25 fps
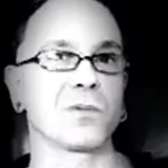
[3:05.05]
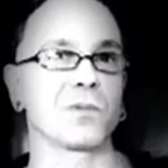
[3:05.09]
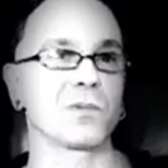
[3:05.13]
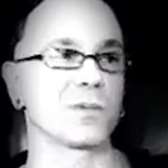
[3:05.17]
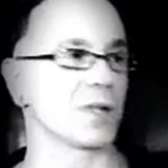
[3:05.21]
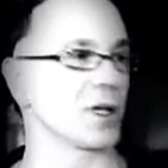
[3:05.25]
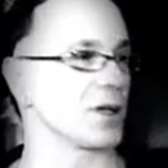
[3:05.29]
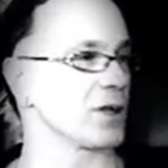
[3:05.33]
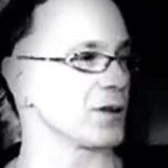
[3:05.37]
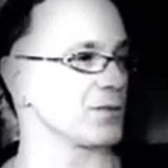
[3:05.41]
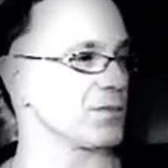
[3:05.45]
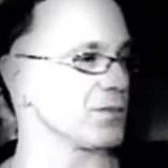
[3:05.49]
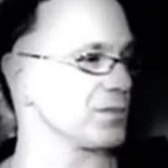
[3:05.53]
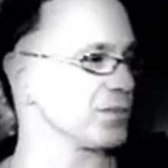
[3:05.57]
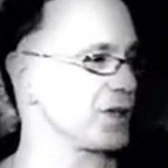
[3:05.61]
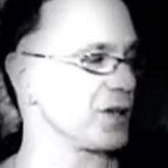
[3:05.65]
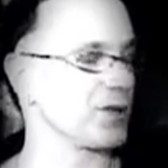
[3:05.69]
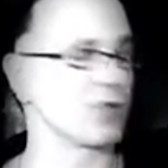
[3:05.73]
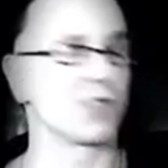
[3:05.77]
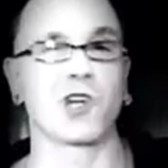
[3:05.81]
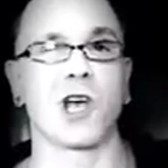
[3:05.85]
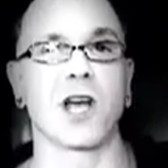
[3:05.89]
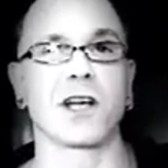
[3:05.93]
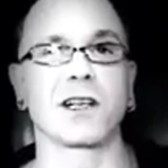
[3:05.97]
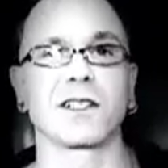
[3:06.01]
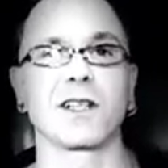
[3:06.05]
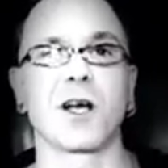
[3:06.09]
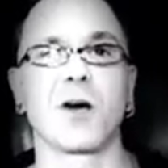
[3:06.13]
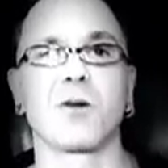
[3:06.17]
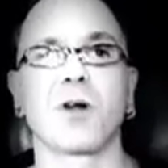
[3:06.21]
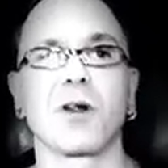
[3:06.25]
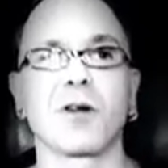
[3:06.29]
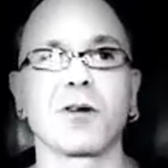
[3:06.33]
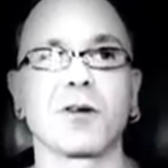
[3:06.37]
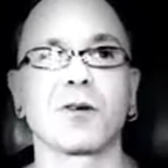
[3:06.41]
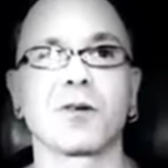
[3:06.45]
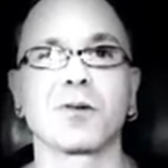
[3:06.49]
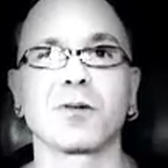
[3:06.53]
they're checking
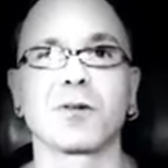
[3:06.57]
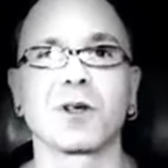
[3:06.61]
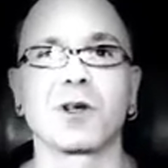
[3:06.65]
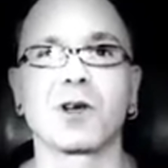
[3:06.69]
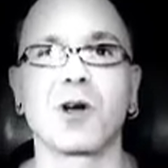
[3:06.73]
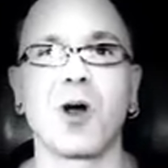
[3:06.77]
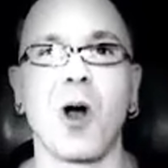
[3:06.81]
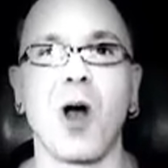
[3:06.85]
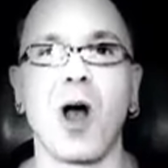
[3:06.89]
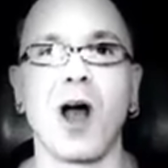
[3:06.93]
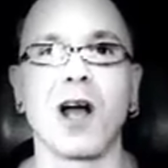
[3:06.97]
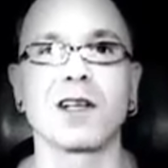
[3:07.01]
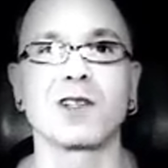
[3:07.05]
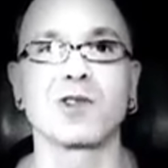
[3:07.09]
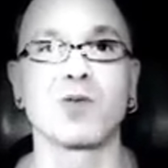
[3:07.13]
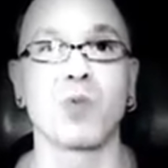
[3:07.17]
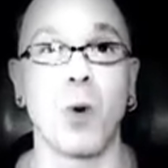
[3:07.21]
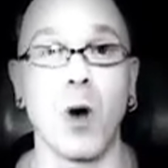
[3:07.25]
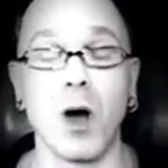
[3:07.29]
out other guys